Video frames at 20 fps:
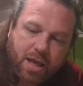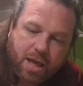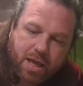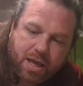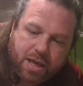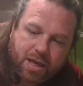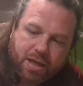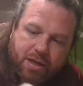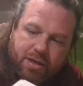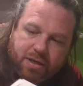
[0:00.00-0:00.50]

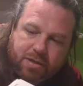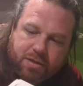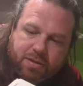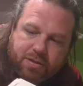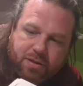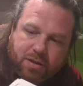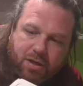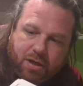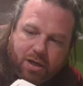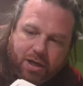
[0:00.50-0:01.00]

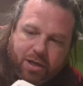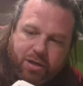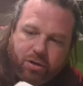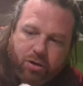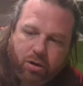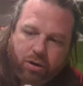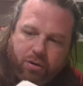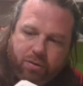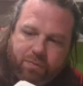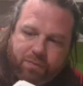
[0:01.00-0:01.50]
and I
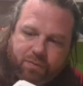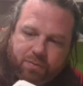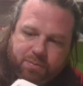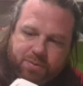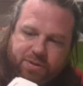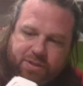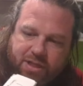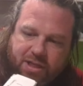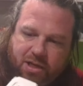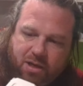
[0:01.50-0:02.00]
know
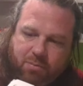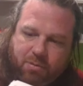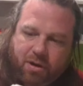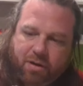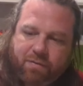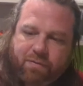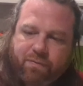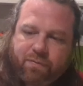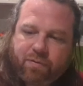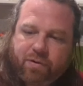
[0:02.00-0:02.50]
from seeing
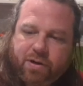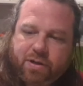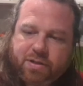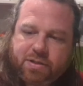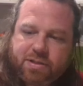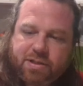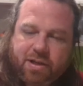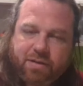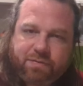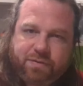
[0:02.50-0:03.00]
my
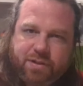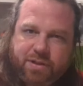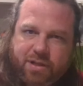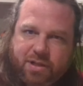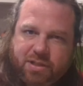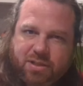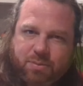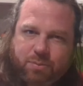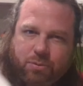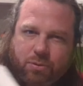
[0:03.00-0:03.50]
friend's
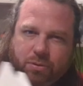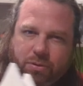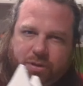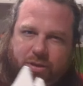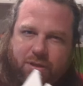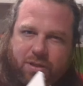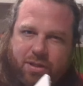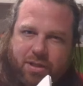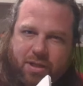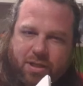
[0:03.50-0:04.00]
FT
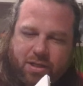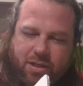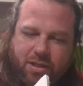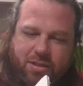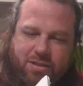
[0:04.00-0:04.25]
Explorer that